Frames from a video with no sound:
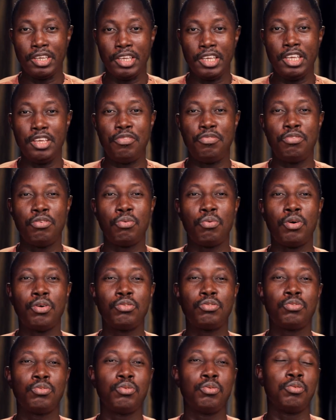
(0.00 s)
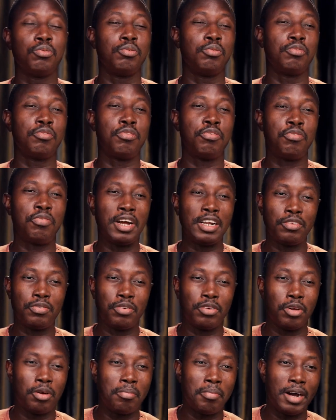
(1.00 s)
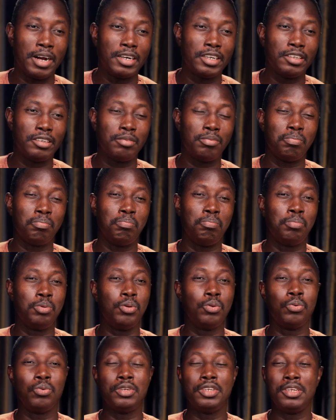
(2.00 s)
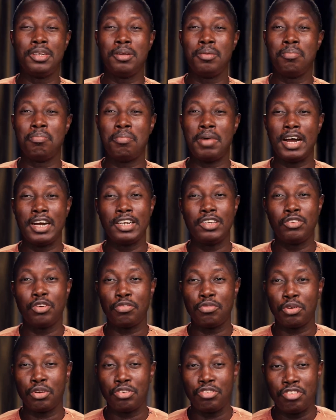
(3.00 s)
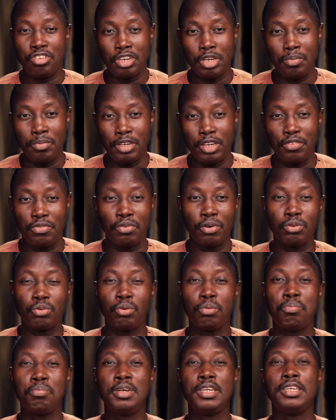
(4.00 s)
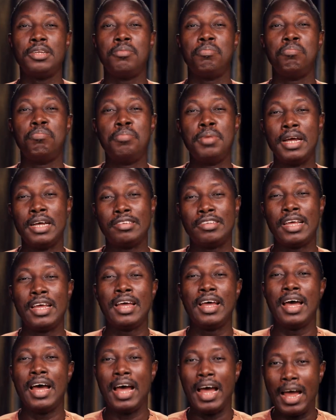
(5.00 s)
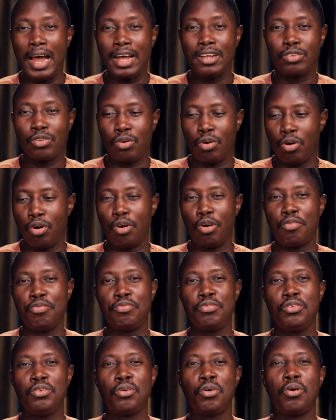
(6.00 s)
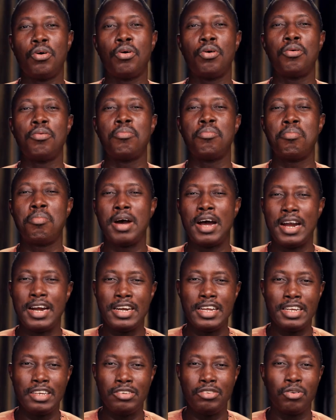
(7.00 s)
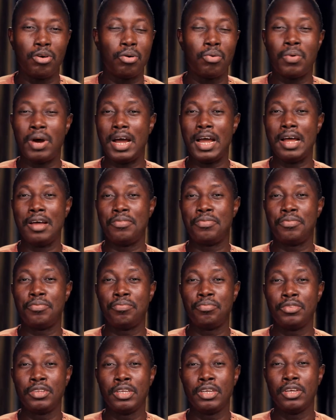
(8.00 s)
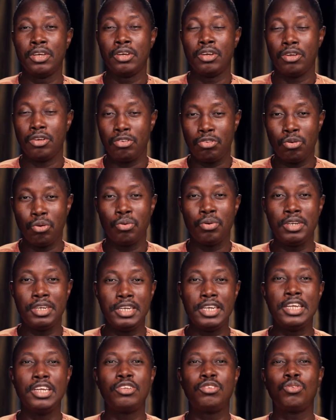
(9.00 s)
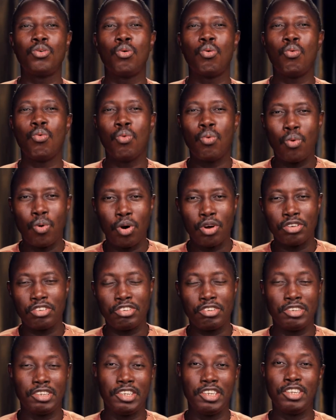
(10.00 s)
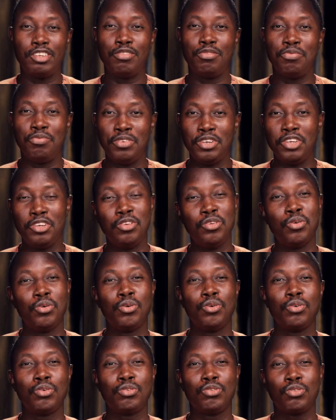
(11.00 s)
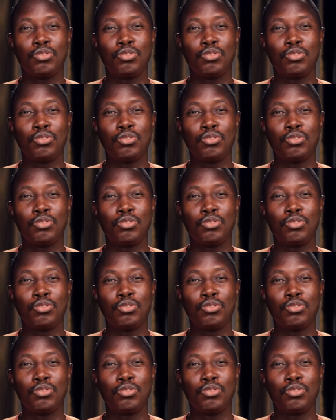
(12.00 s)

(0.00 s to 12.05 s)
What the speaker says: If you want to fight for your marriage, build the marriage of your dream, if you want to bring the best out of your marriage, your wife, you need to watch this video